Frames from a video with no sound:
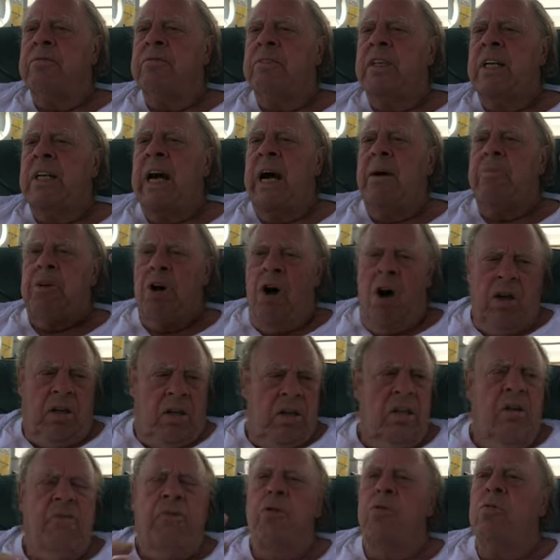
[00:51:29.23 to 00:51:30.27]
And I'm
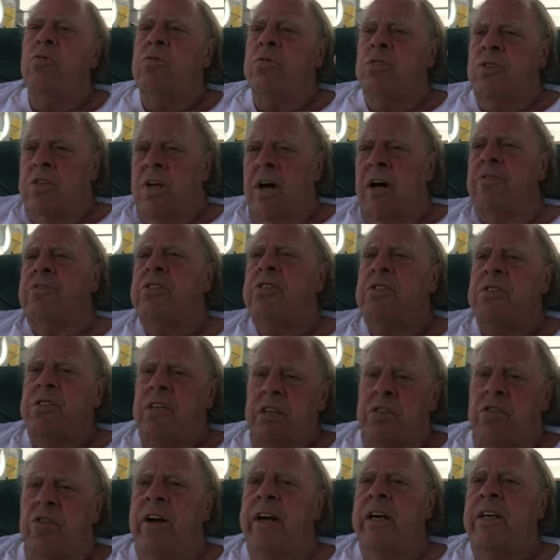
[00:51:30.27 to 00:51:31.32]
talking the foodstuffs and
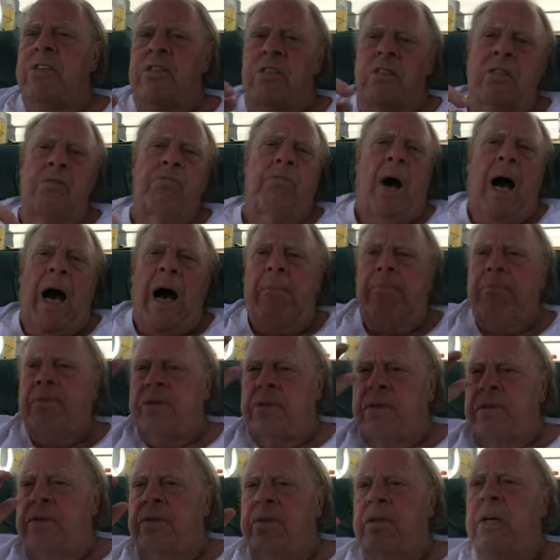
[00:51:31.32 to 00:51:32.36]
the drinks and
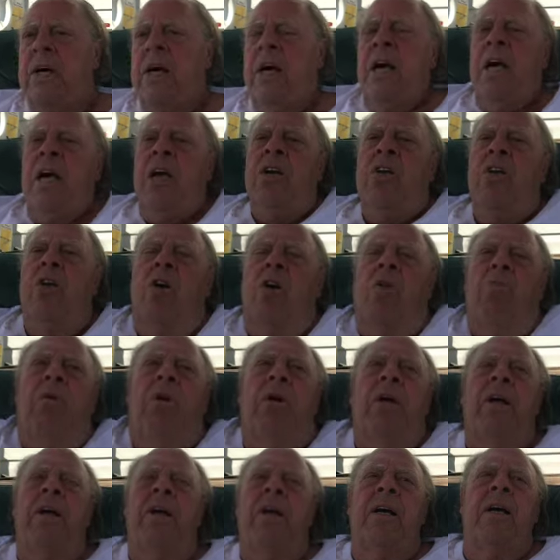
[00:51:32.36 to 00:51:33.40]
pops, and you know,
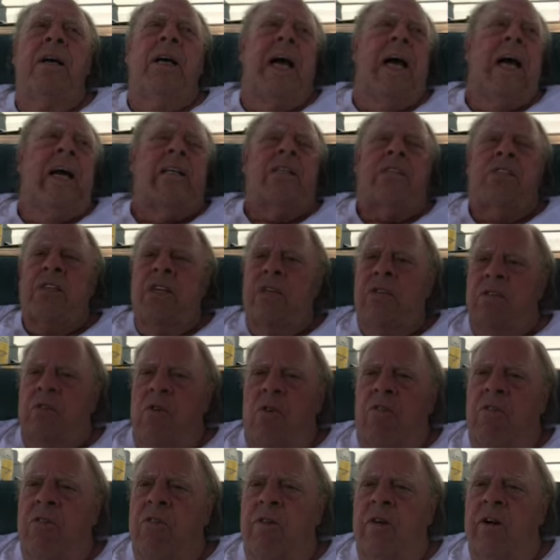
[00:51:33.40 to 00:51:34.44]
Melinda Gates, she's
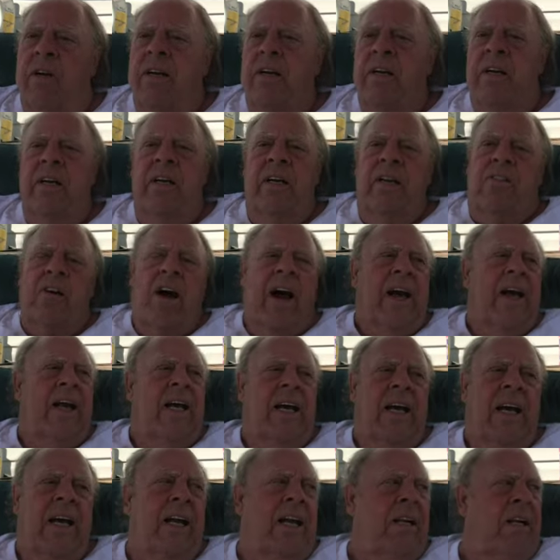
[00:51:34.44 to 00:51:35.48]
over and trying to
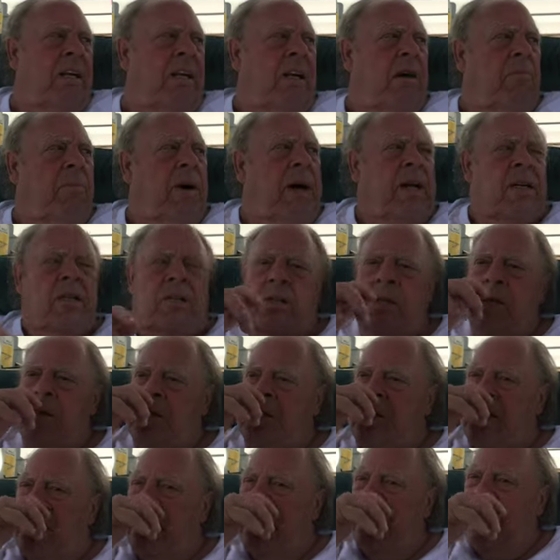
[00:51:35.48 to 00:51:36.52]
get in the
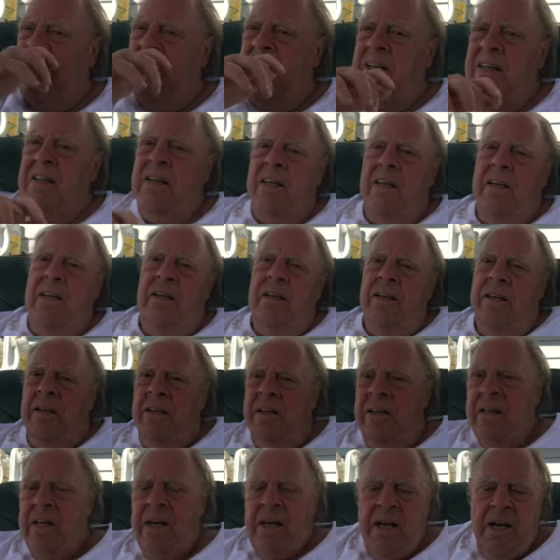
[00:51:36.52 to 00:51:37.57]
medicines and
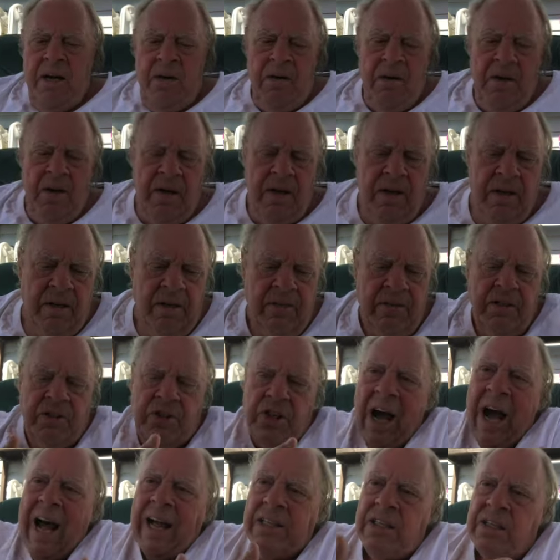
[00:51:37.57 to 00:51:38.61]
the
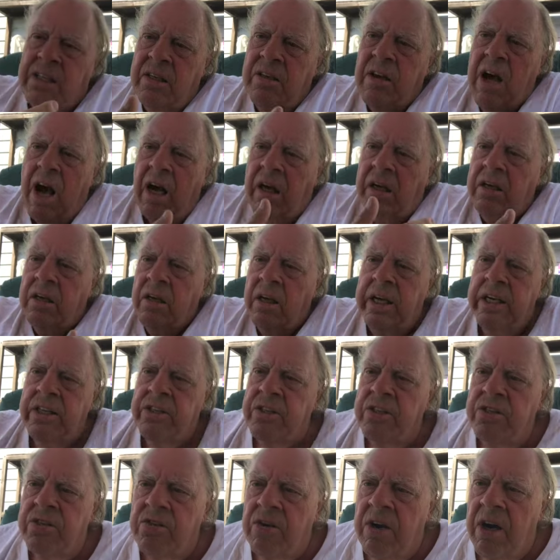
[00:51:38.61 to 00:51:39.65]
shots,
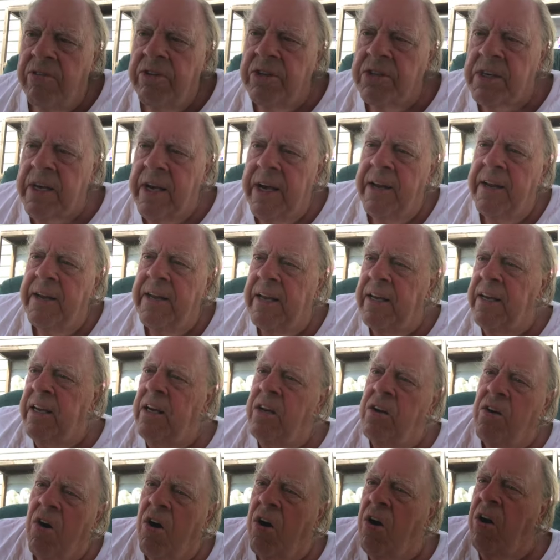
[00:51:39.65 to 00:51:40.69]
inoculations, or however you say it,
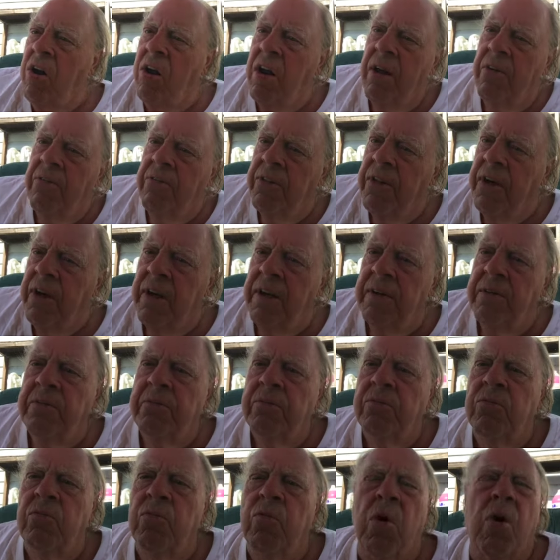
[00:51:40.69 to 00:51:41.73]
into all of
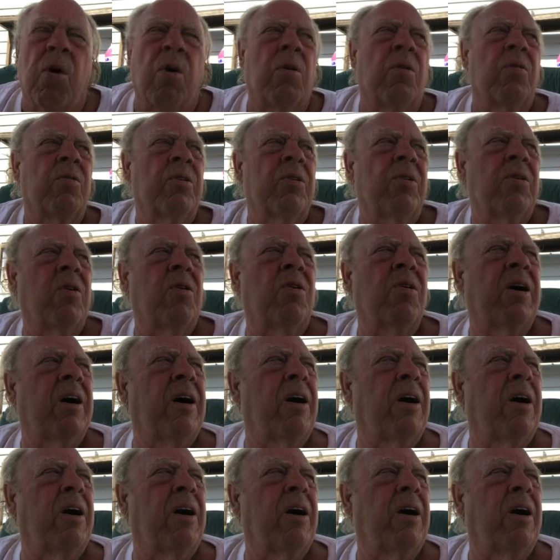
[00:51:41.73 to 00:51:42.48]
the world, you know, to